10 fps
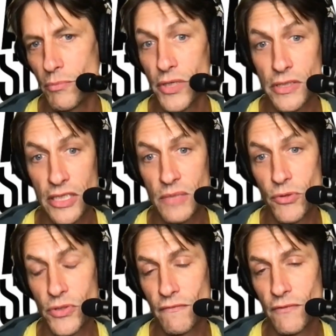personal
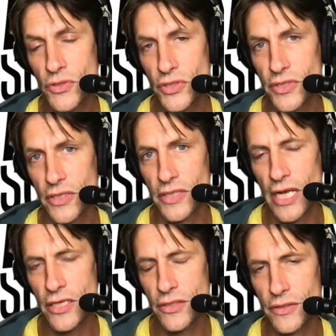experience of consciousness and
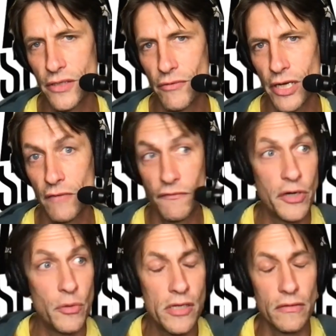agency, right?
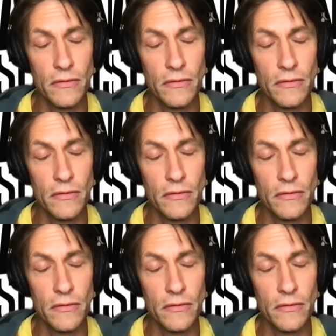Free will.